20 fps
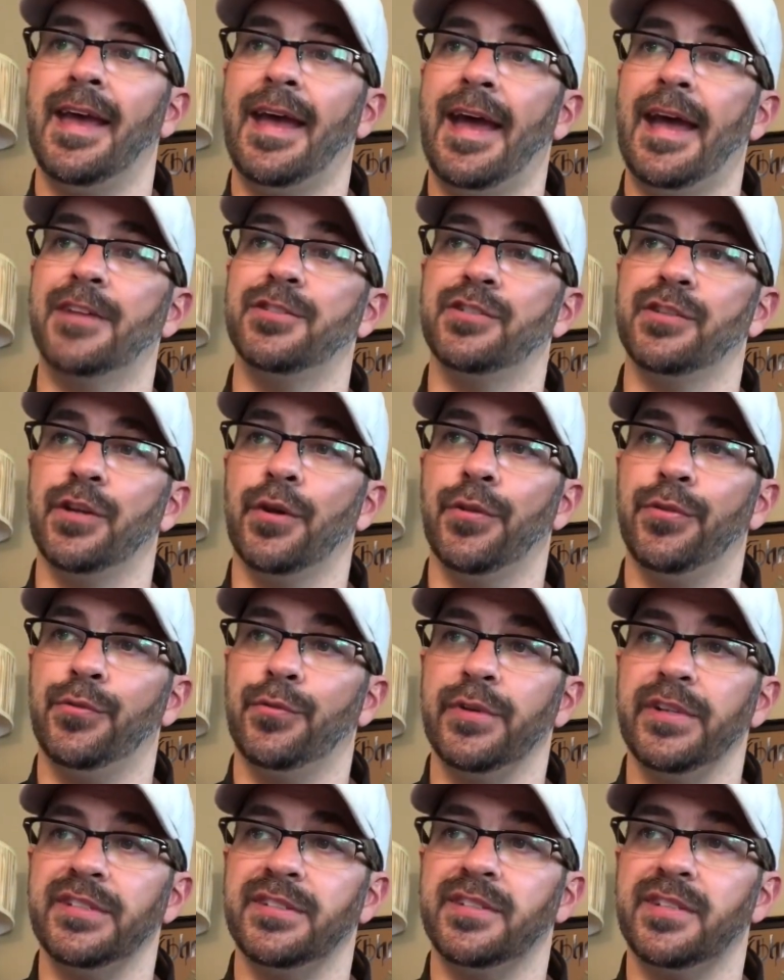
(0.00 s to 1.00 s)
As you go
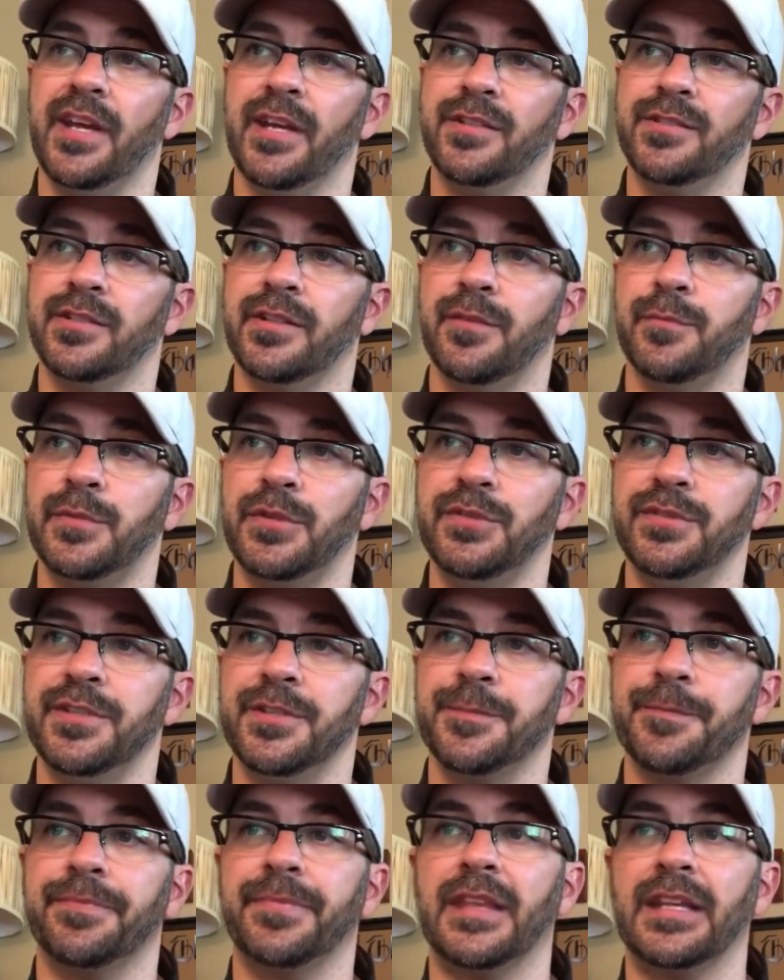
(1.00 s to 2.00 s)
through each section of
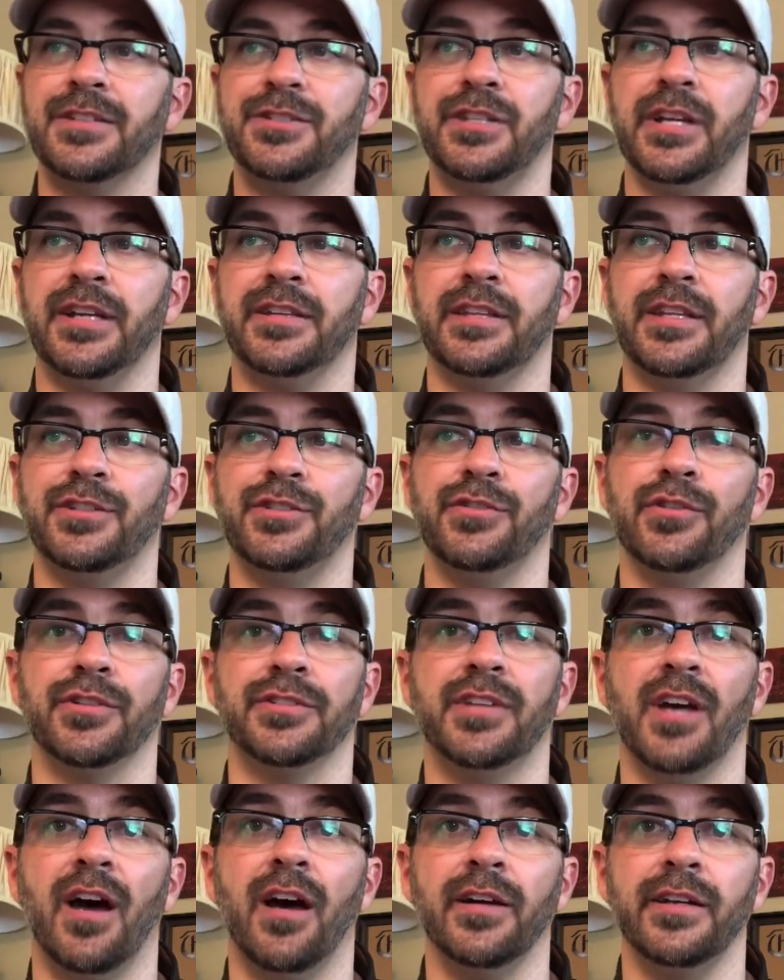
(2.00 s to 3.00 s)
music, check that you're
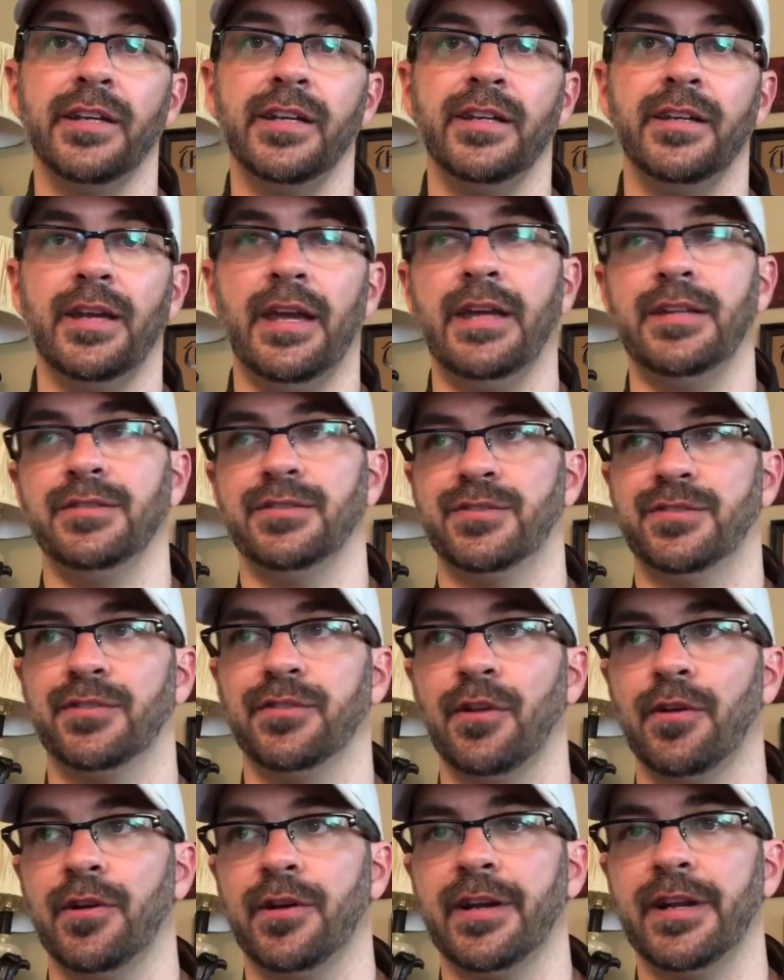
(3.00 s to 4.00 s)
tonguing and
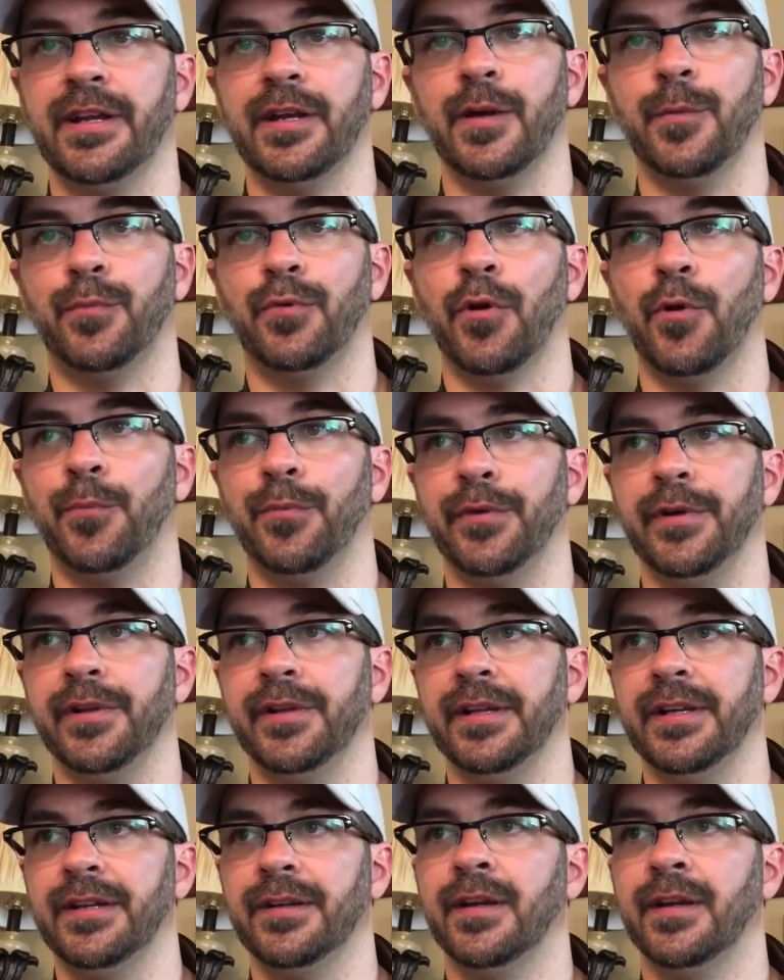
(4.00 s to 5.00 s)
slurring
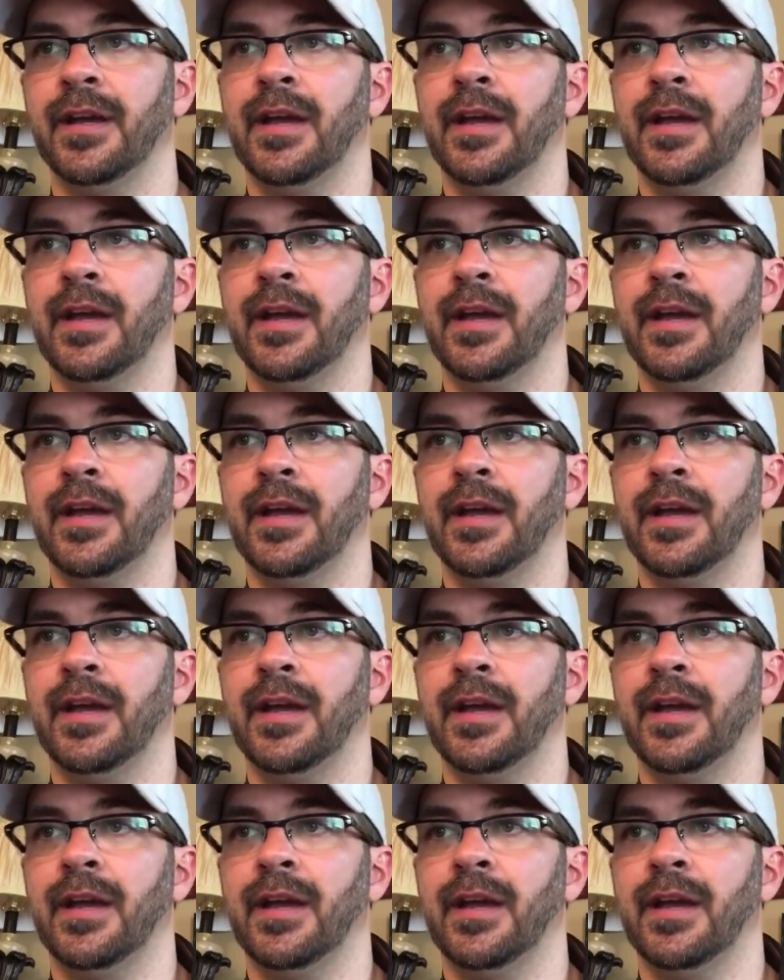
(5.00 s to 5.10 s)
appropriately.